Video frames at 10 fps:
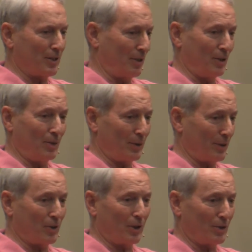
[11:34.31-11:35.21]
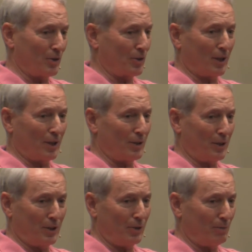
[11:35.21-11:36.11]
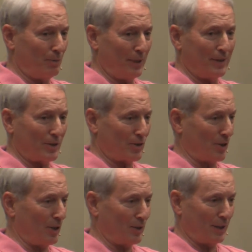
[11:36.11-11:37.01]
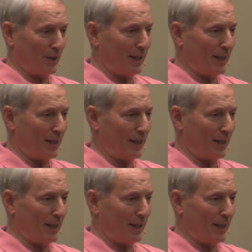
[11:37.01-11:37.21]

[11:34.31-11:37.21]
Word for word: to do what the church is called to do be the salt and